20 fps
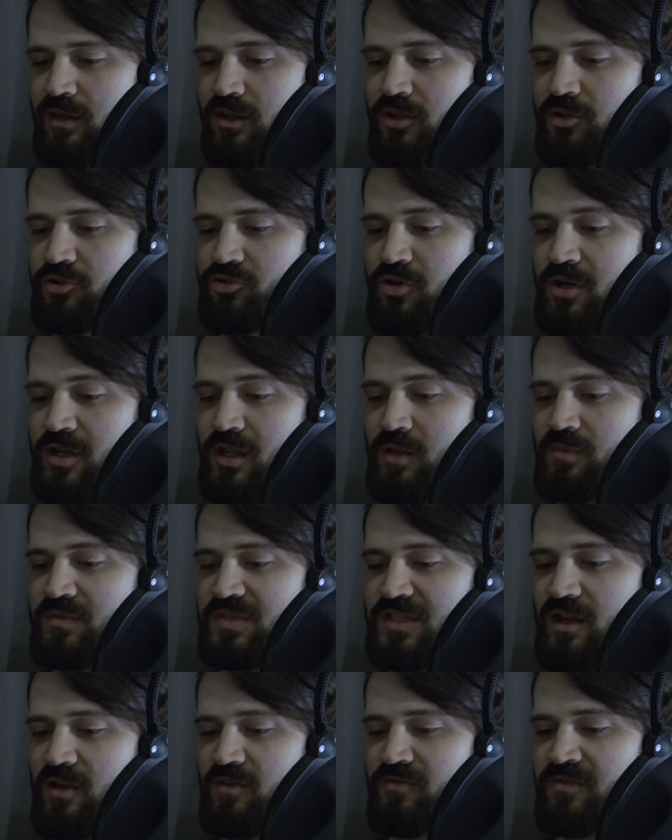drink
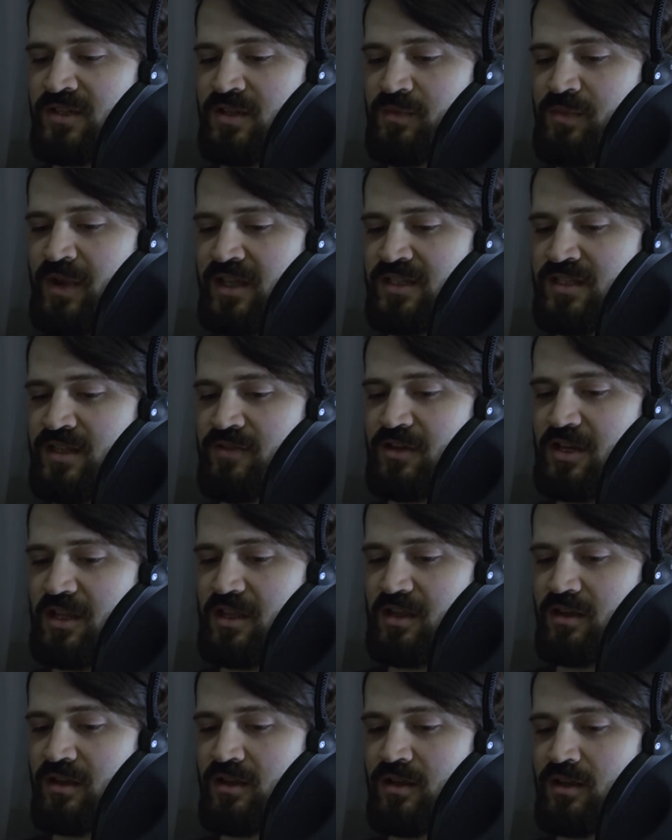himself into
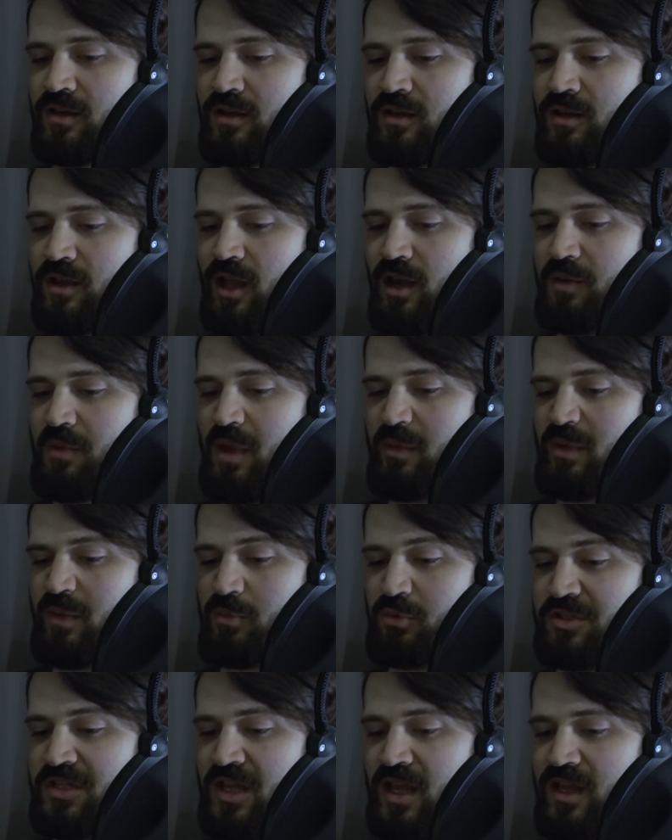passivity, and maybe
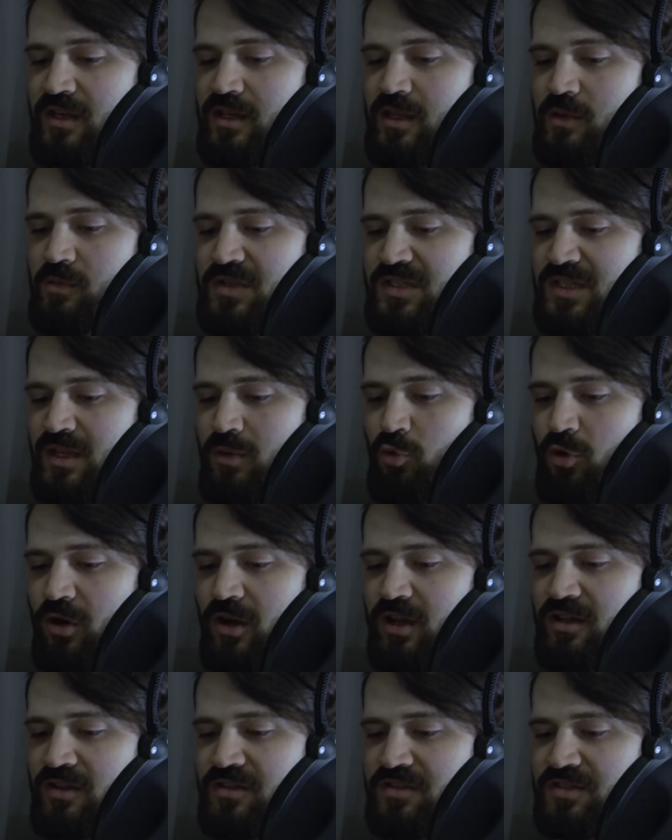pretend he was somewhere
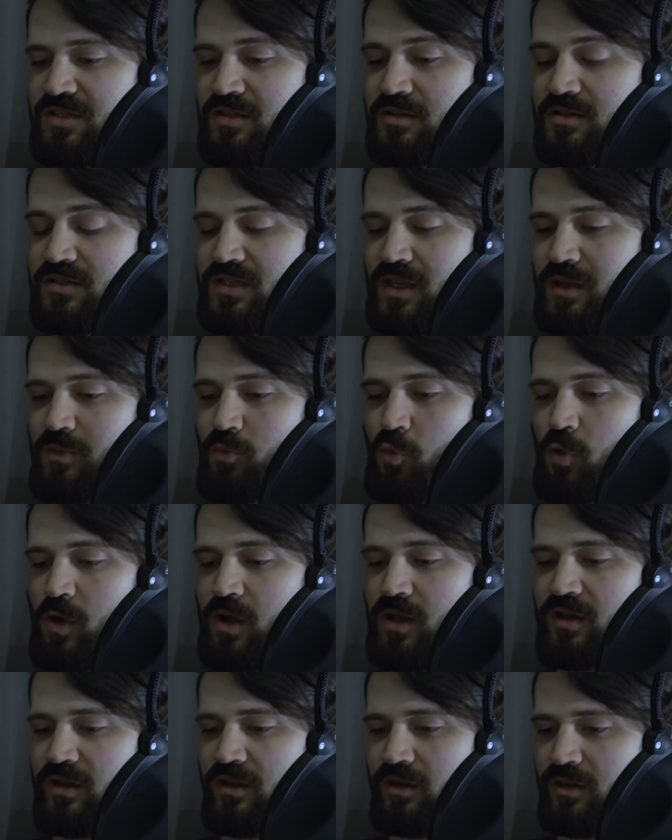else,
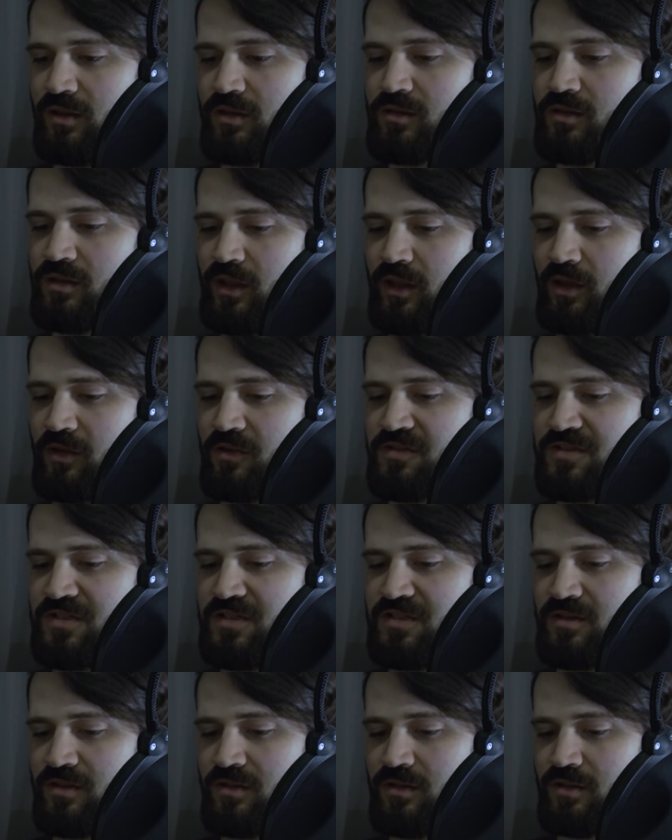someone
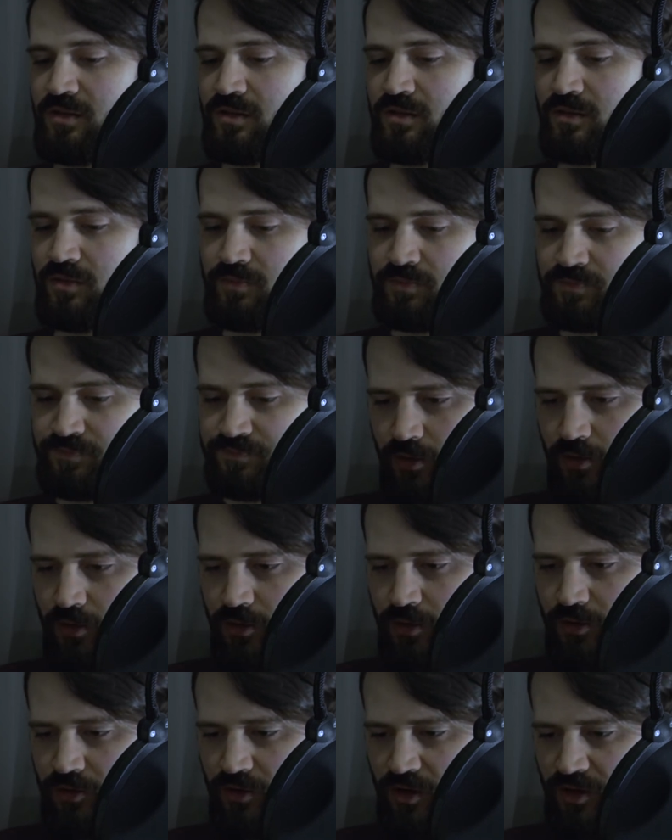else.
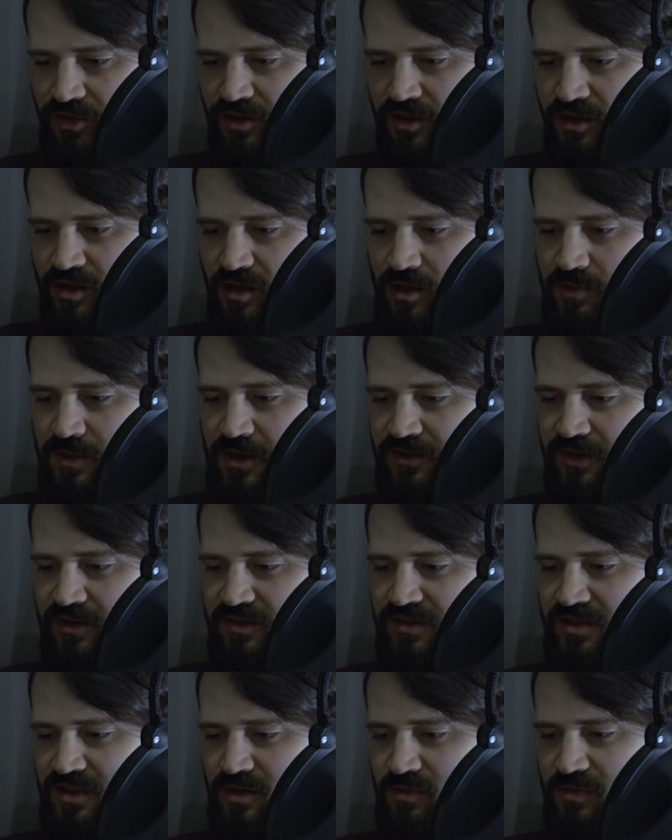"You're not thinking about that
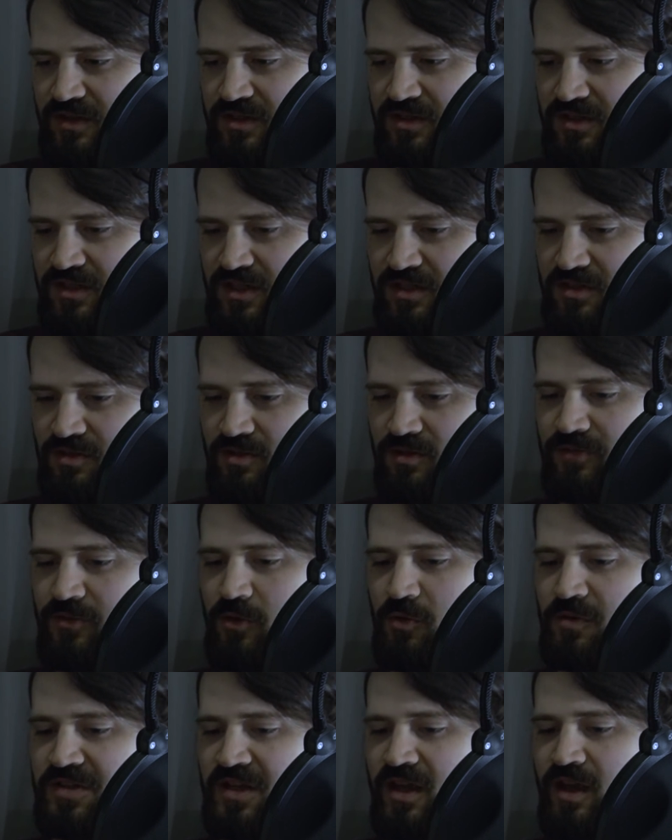snowing sister of
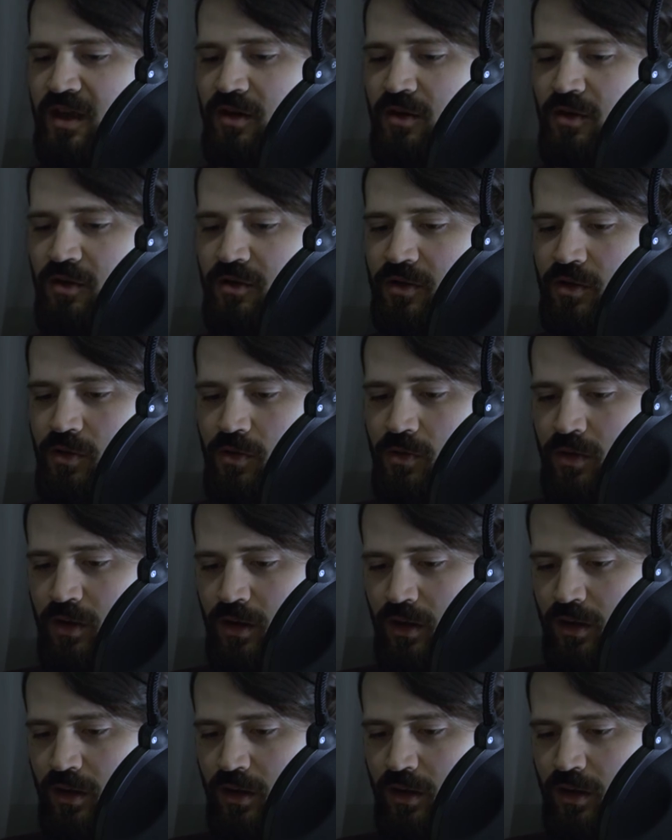yours again, are you?"